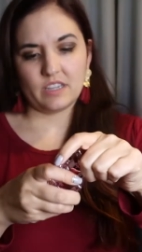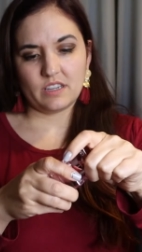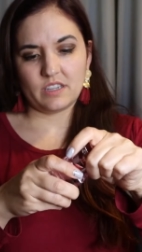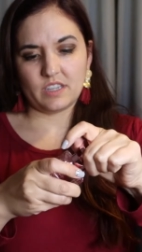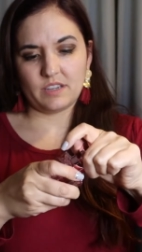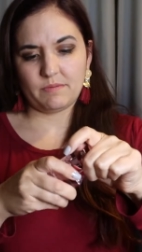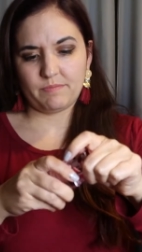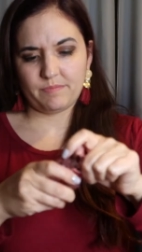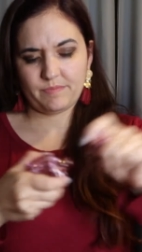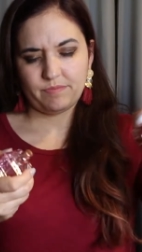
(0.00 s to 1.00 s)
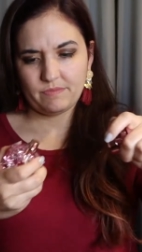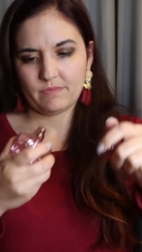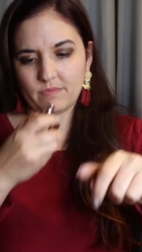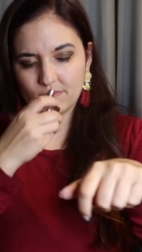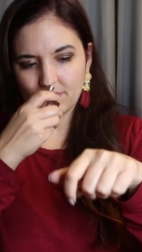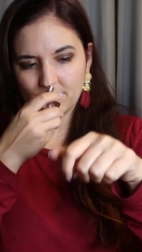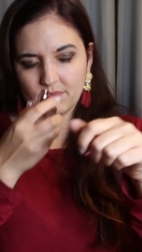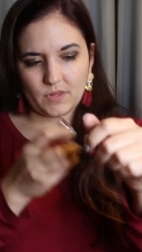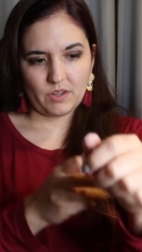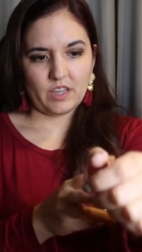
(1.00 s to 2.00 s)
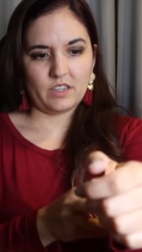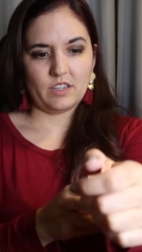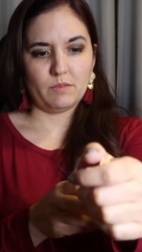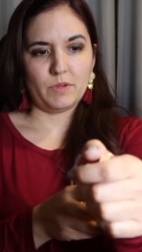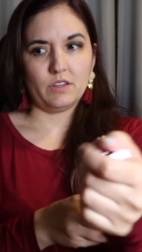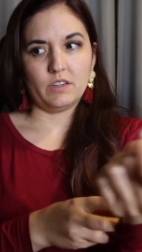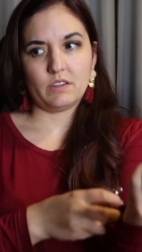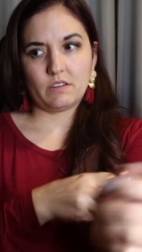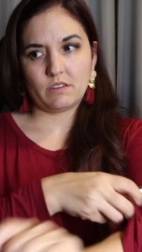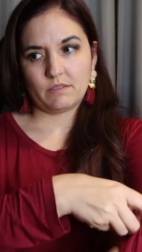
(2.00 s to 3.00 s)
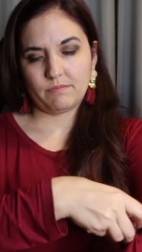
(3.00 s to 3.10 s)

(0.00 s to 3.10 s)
it. Let's see. Okay, let's smell this.